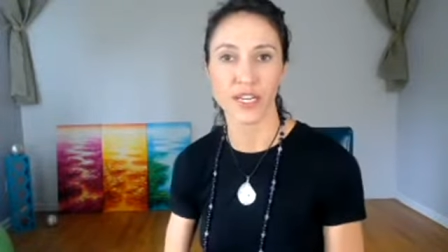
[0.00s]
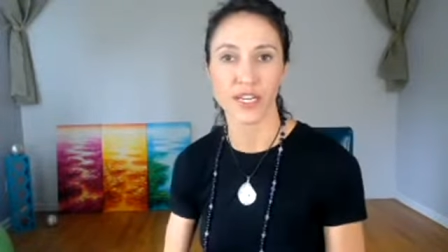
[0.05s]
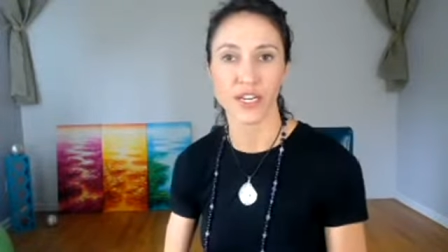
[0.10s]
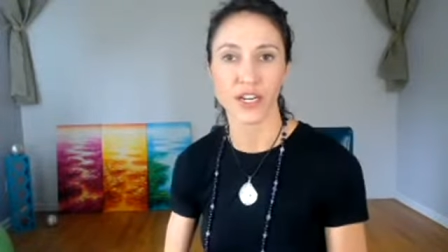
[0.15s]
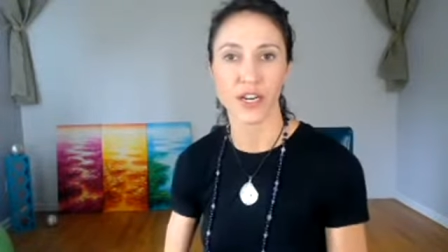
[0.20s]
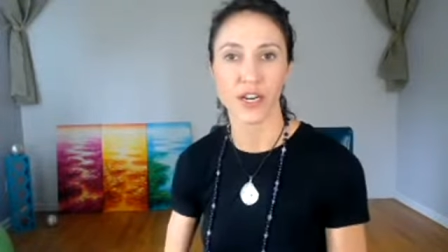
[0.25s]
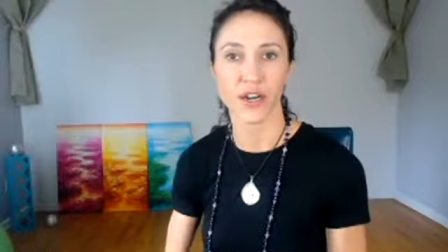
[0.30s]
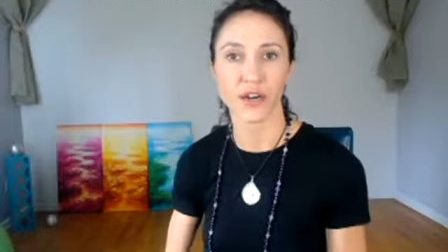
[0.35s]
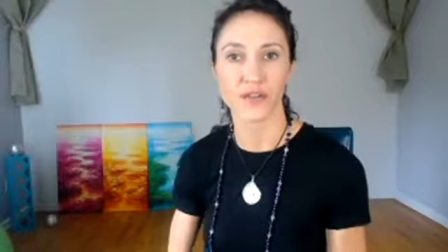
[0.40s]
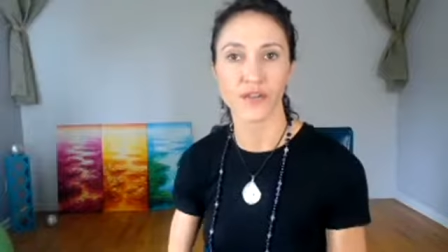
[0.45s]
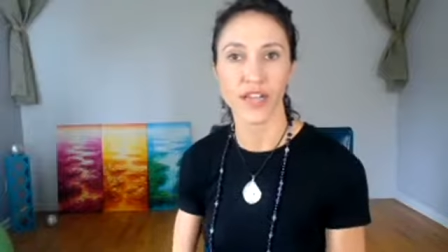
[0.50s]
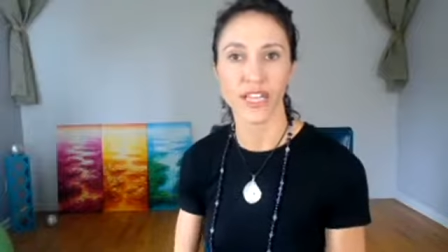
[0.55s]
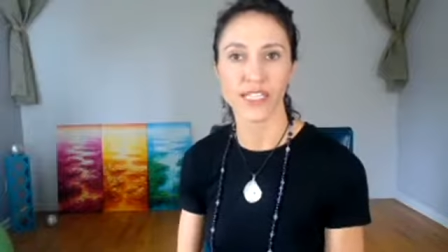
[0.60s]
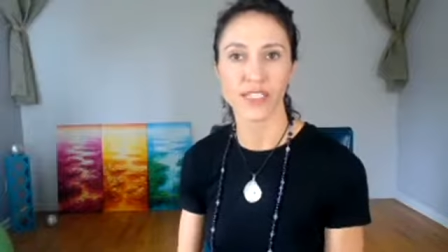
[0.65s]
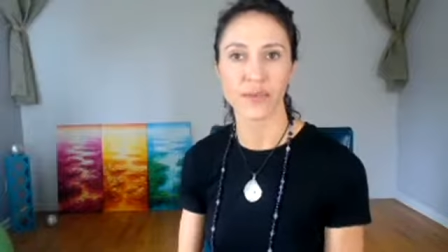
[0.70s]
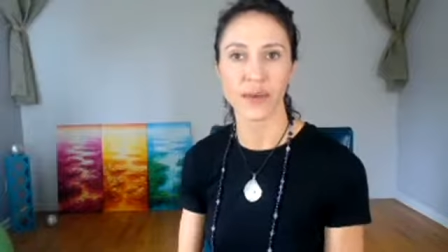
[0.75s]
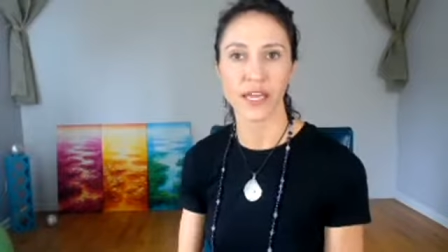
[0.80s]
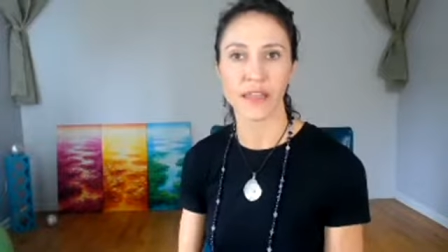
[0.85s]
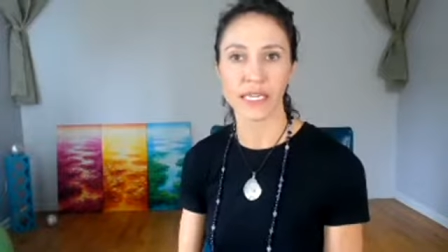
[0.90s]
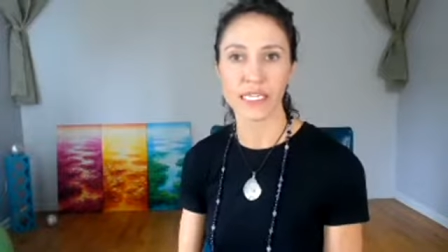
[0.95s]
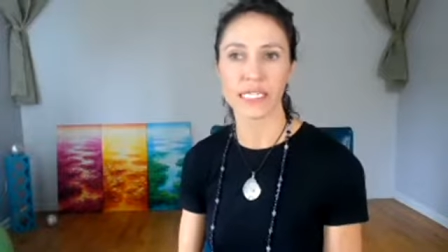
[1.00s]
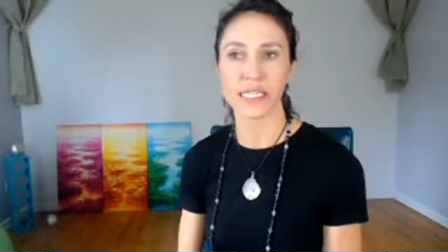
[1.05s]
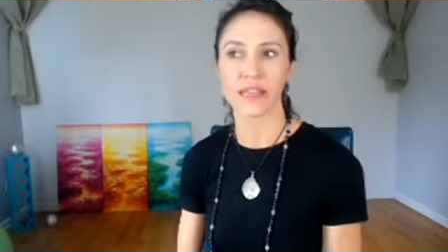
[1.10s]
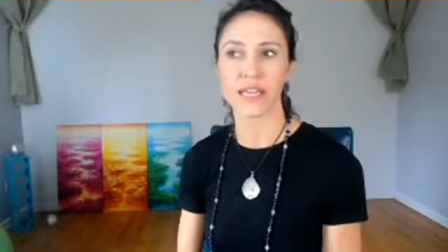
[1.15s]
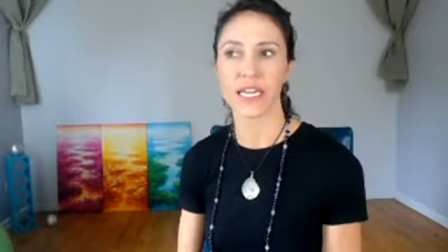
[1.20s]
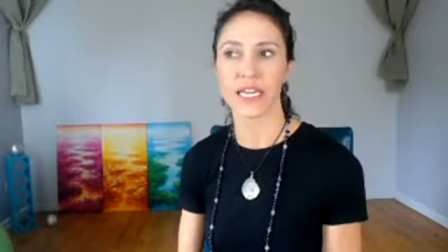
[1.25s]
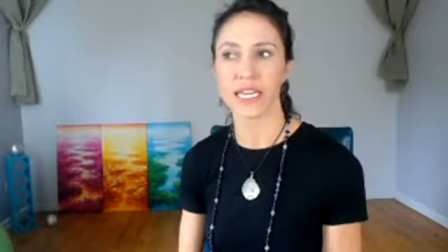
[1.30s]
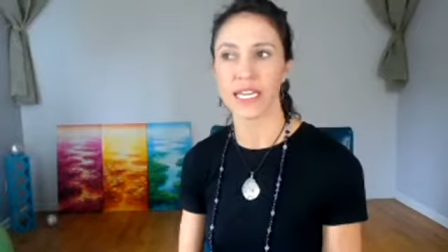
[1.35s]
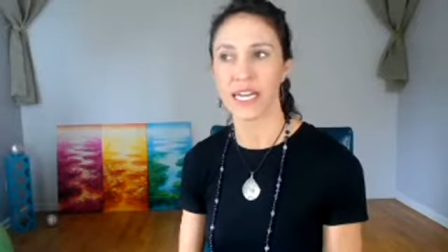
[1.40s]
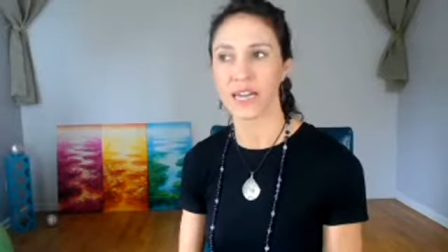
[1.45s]
You know, that's like this
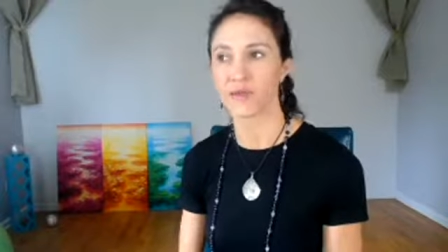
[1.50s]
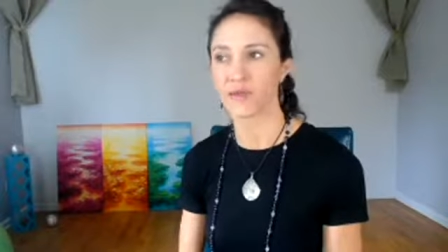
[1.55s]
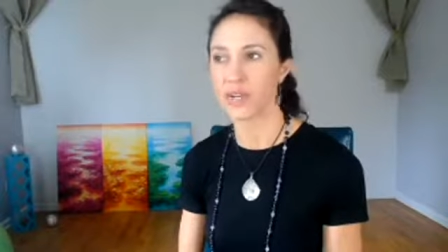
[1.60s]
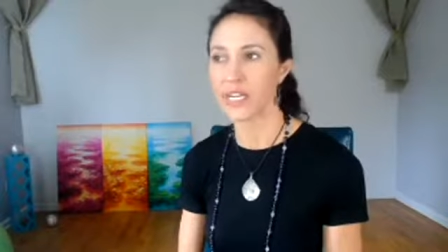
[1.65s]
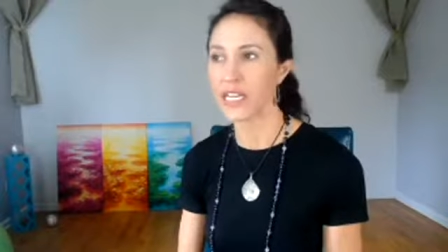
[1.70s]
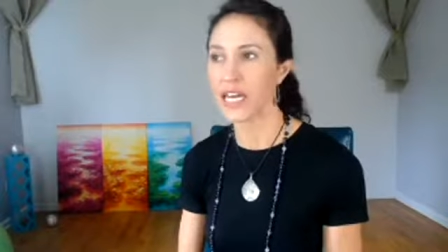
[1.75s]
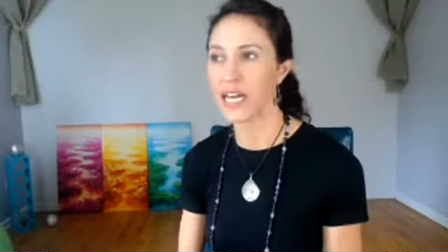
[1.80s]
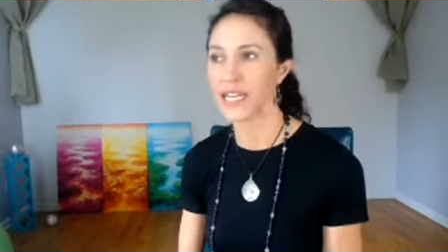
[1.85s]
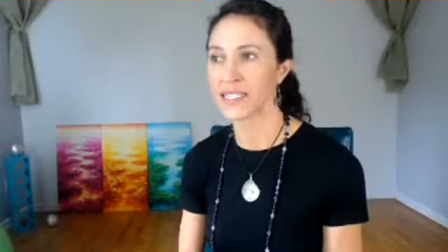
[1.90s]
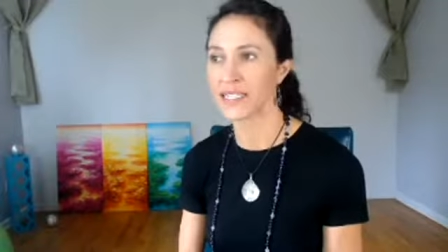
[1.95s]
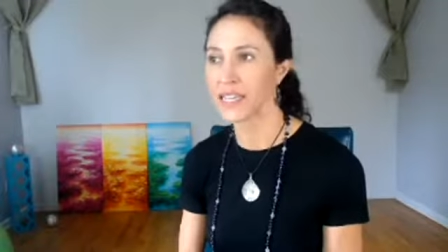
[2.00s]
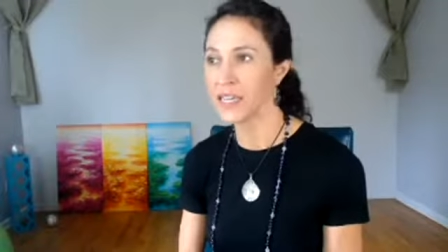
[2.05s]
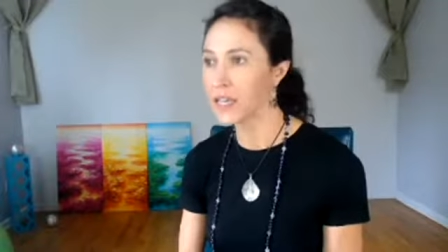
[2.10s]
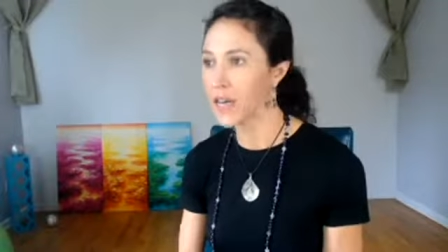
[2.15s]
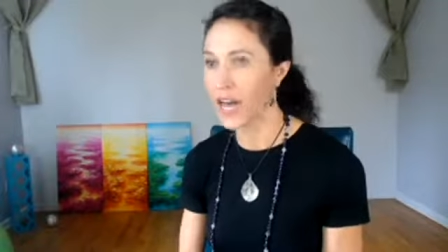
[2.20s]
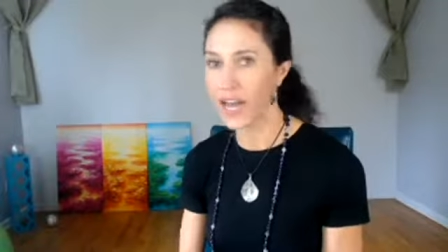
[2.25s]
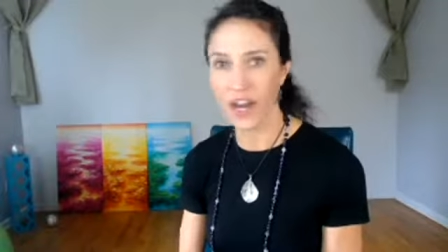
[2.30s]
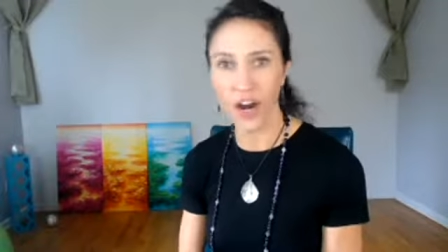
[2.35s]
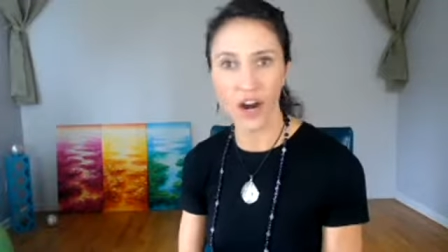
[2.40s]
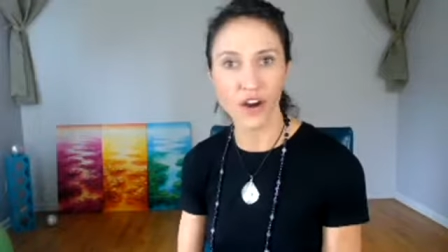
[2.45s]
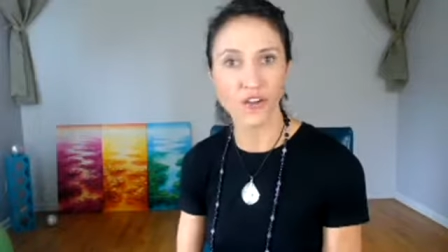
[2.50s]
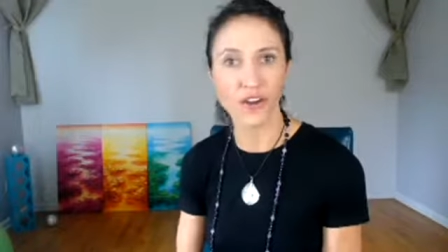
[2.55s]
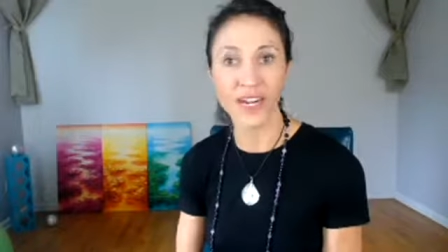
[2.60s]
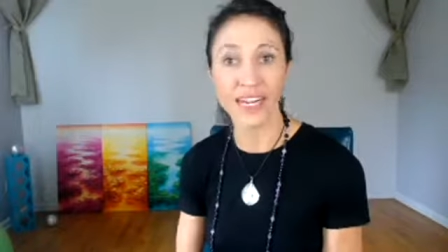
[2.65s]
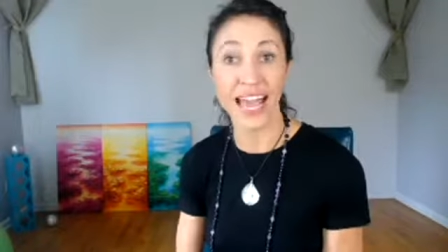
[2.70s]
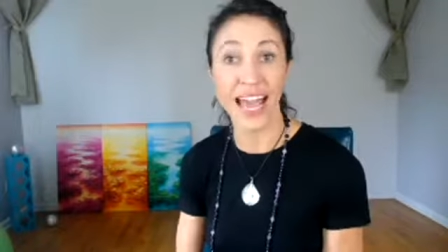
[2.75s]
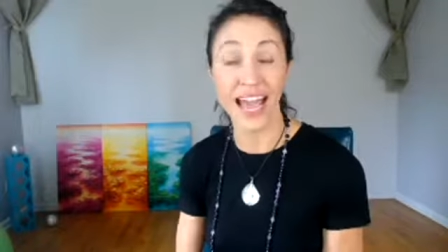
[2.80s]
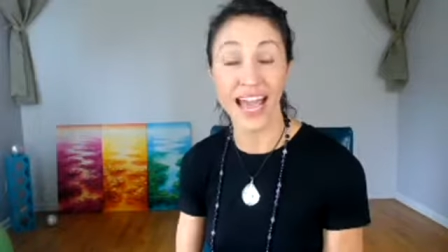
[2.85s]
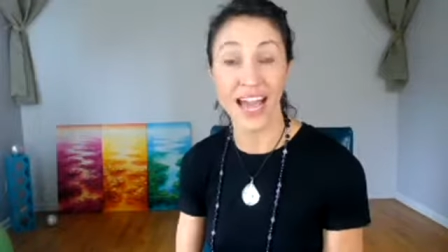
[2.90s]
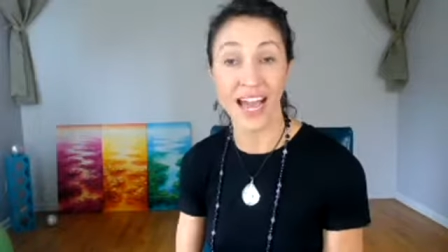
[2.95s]
thing. And I realize I already
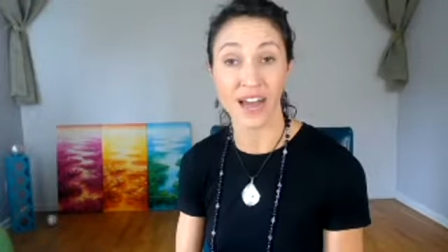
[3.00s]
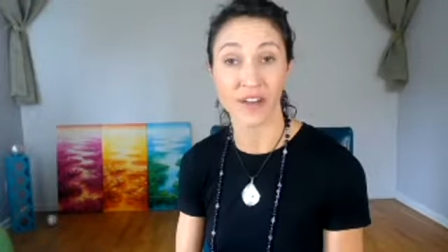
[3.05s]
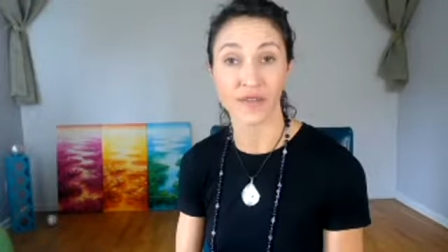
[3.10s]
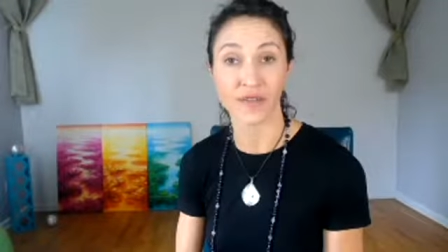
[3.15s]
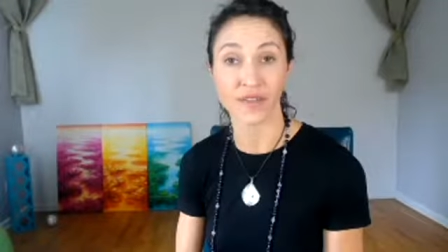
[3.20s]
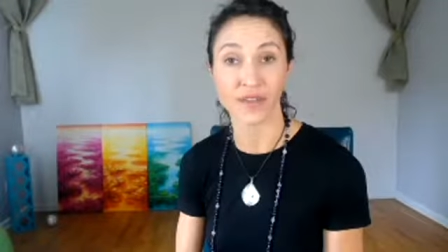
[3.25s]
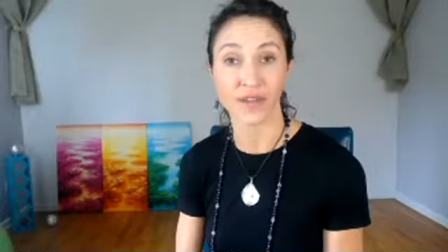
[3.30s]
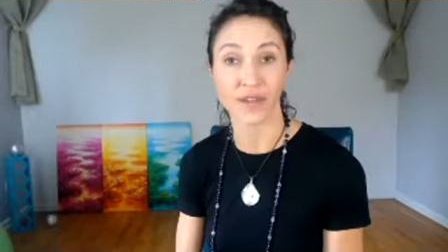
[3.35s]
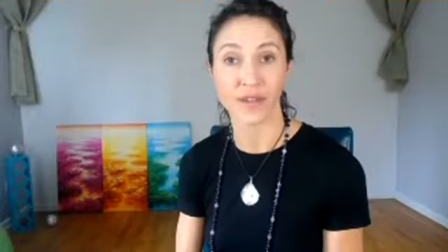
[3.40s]
have.